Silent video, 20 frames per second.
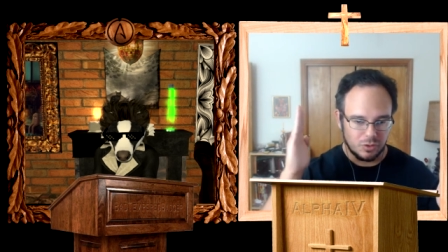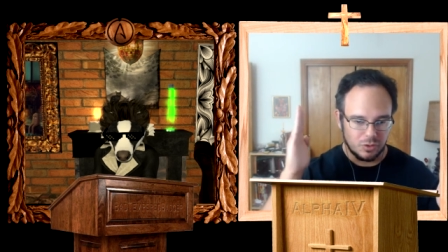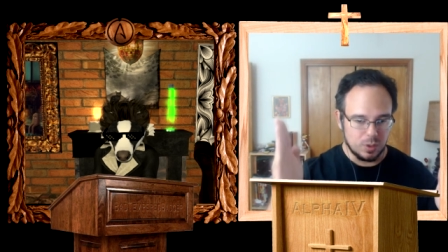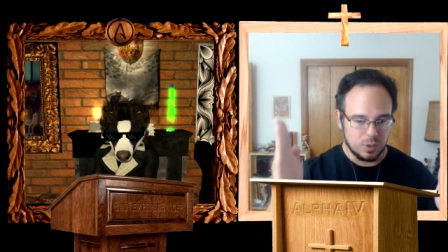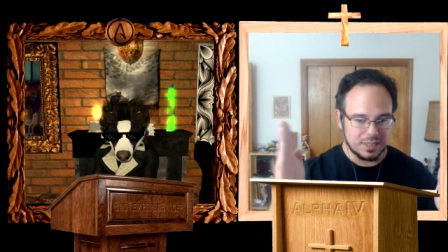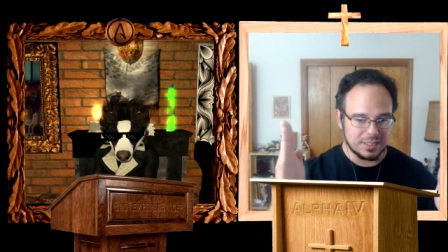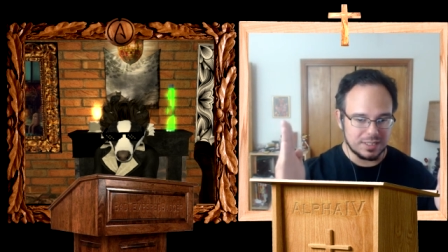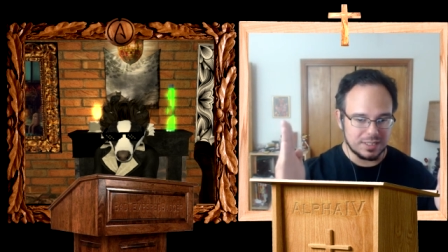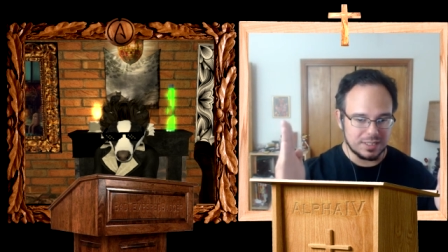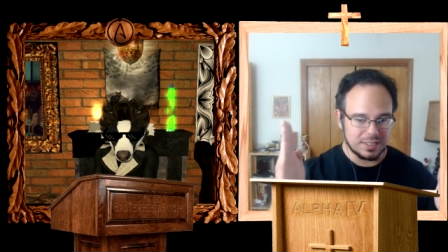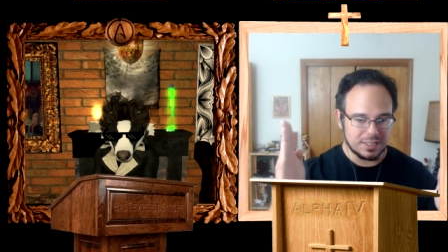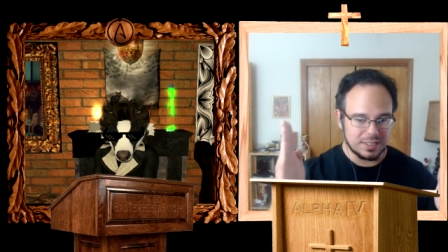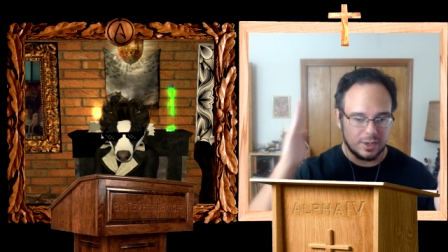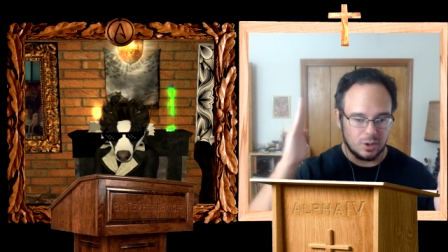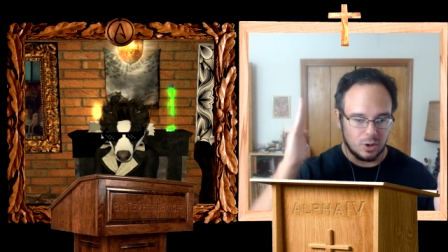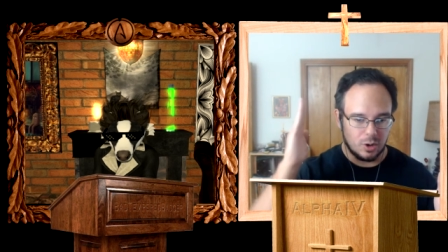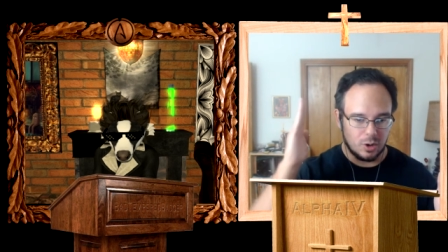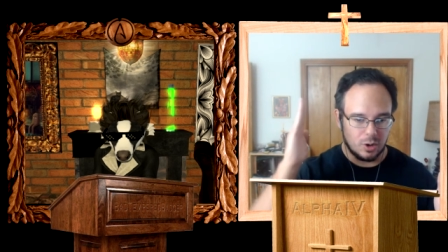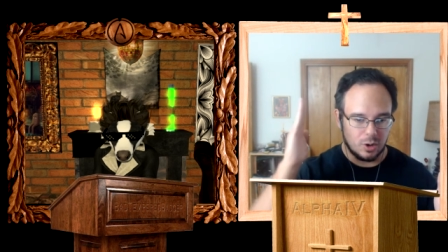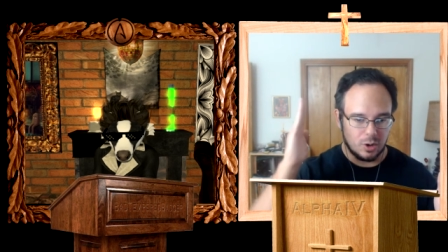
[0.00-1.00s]
one
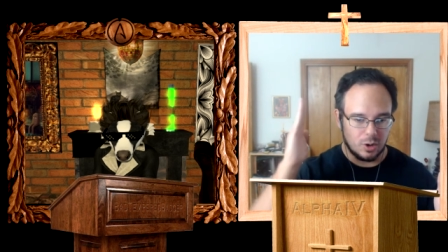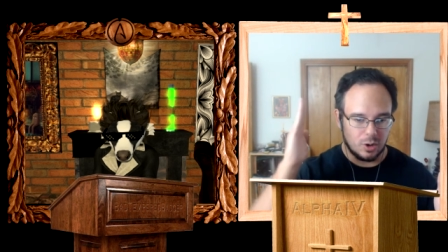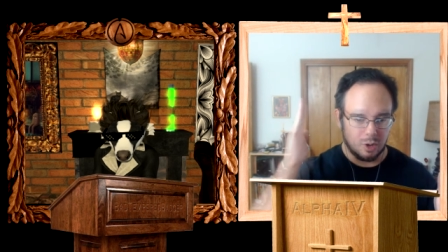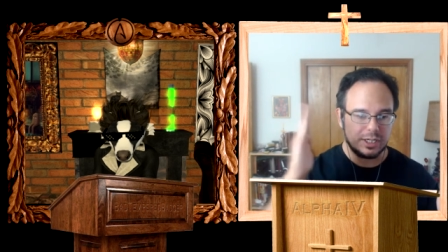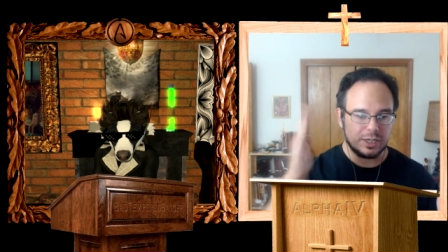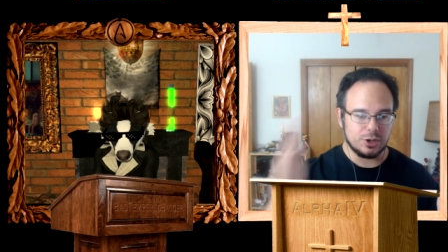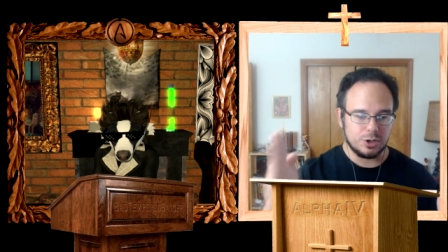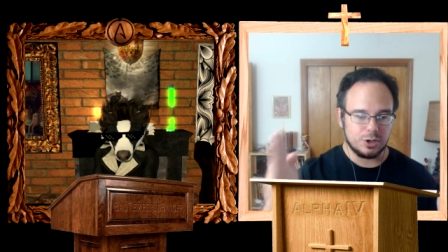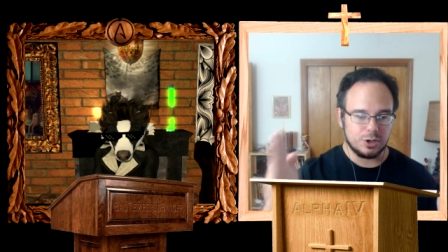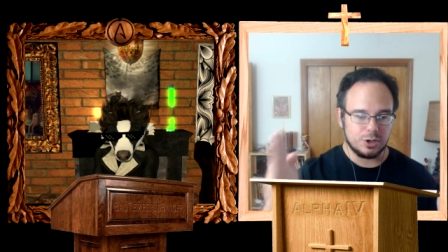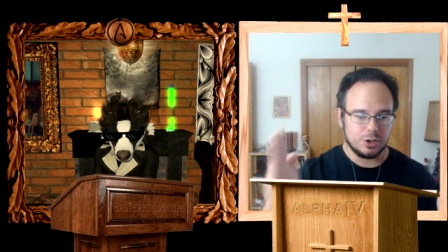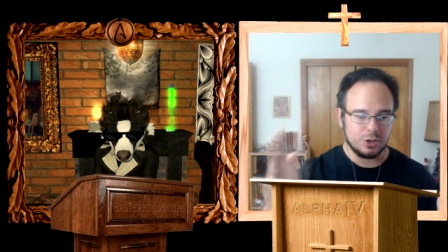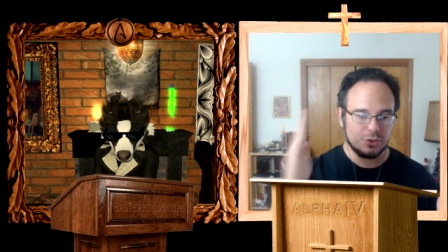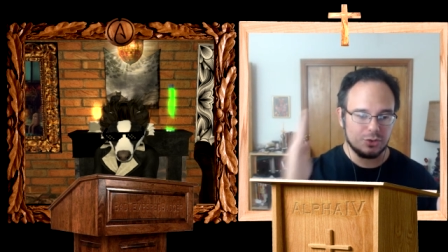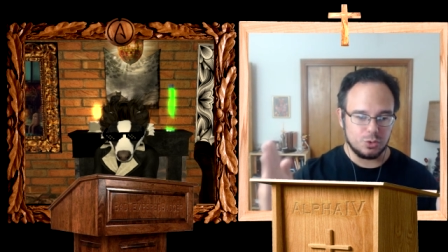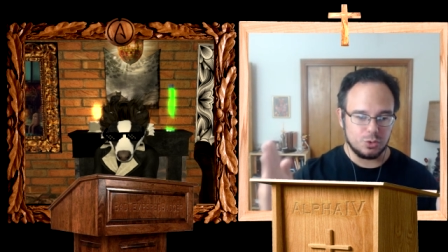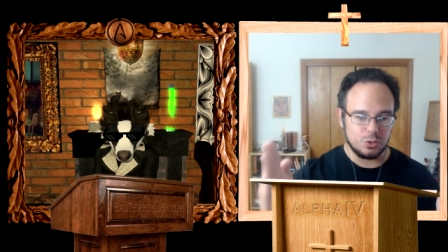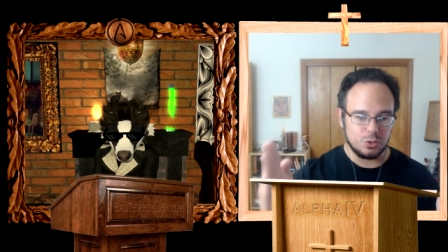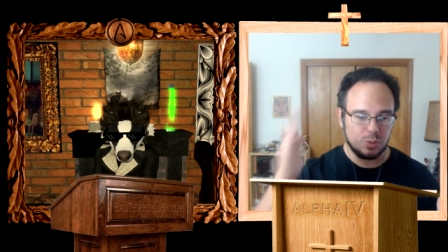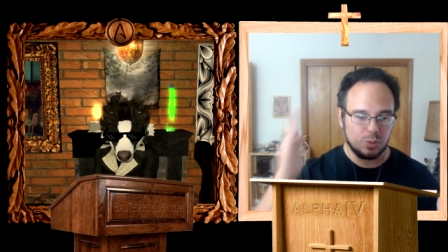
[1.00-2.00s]
side only heard
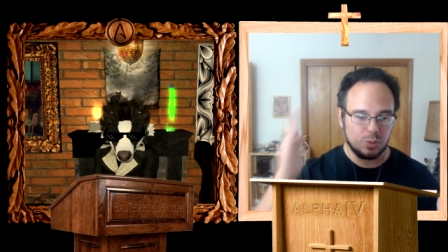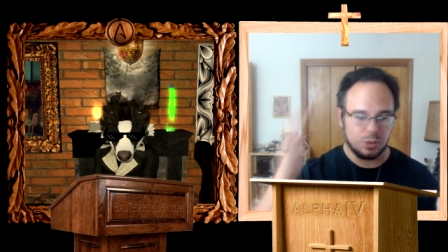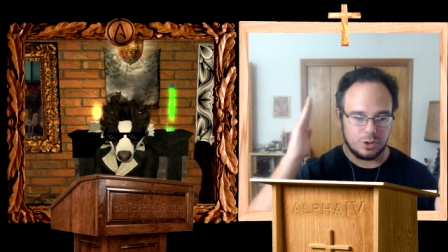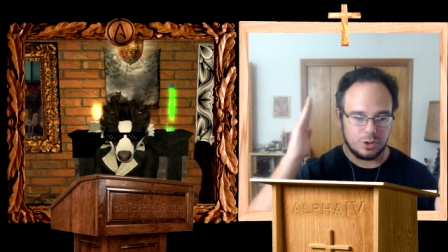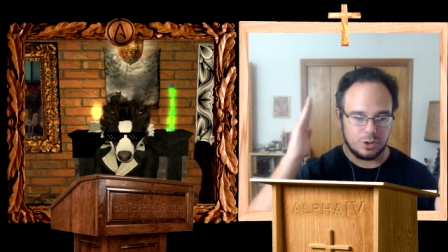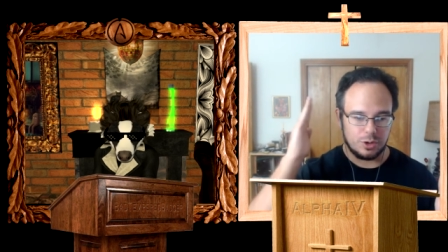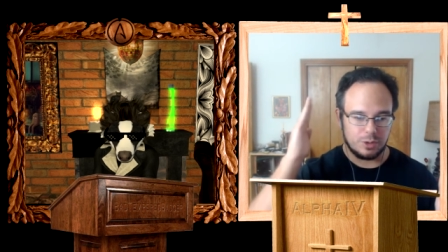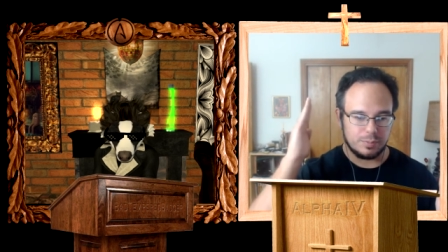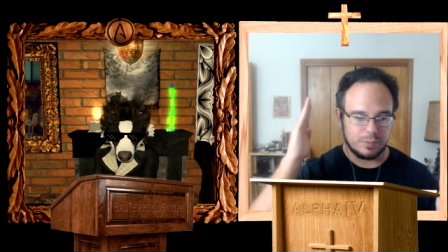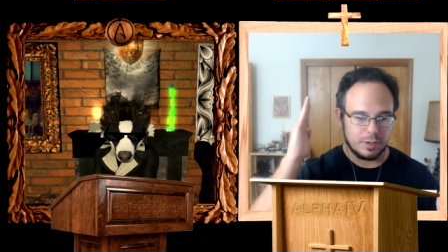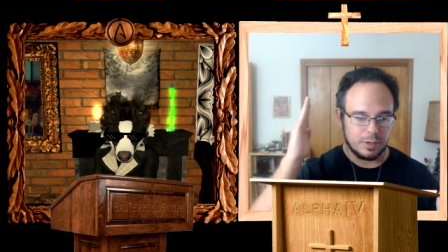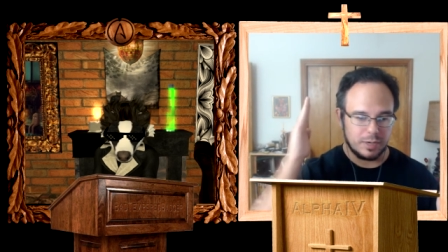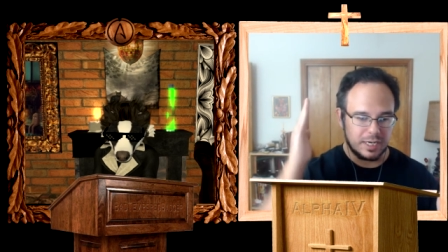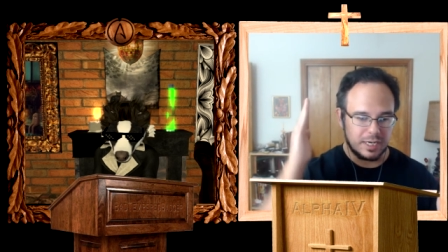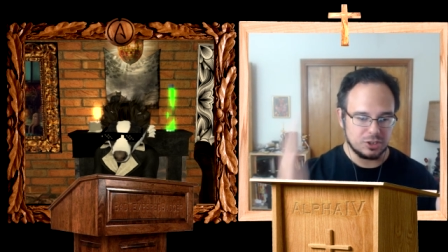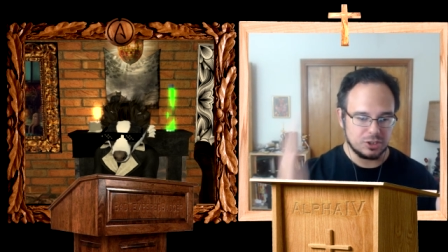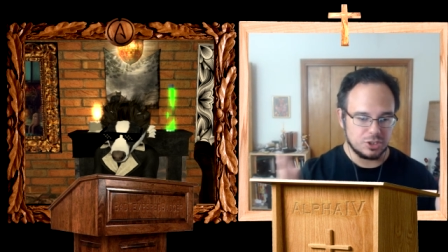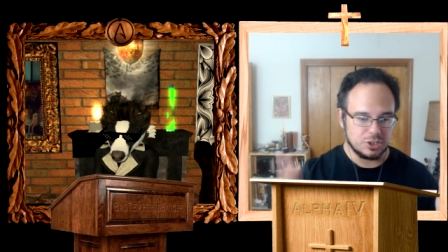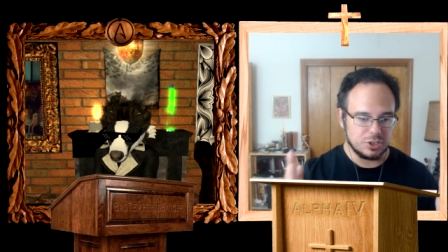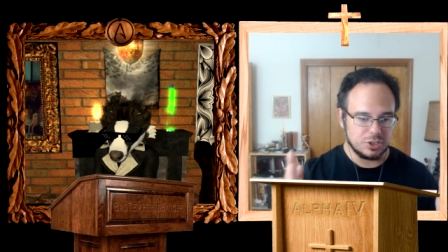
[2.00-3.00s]
the word
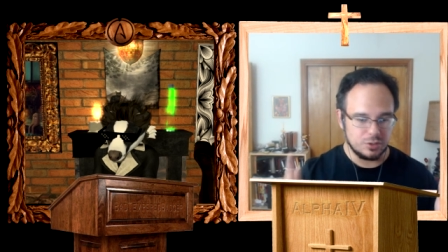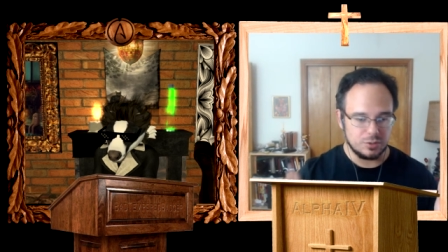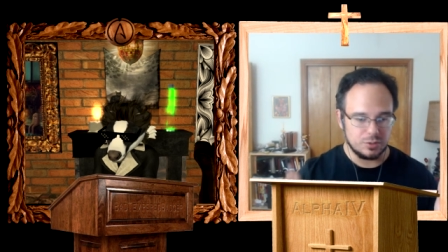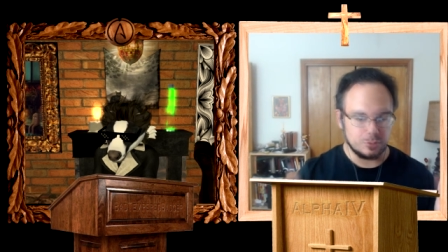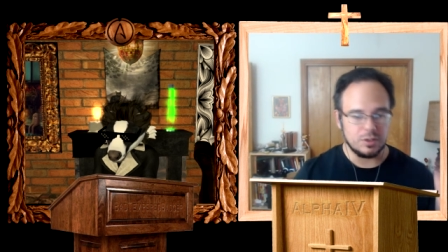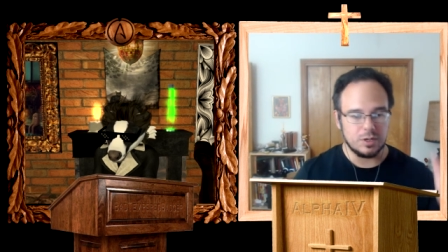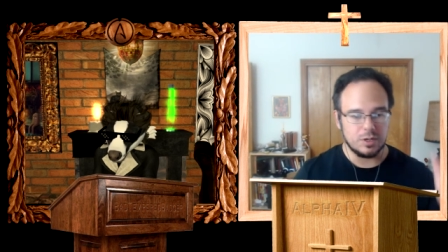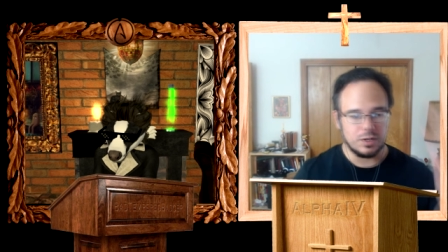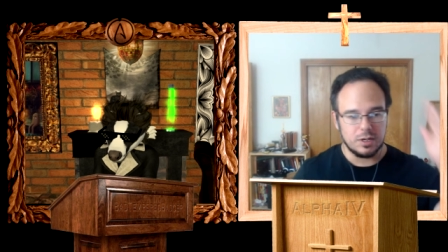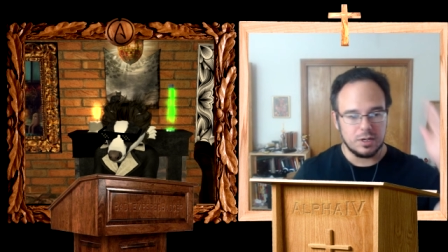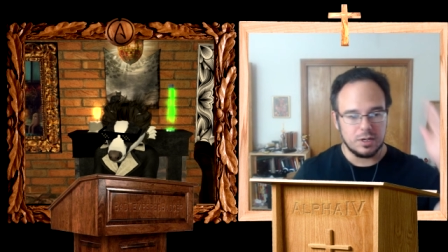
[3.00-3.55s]
praying to,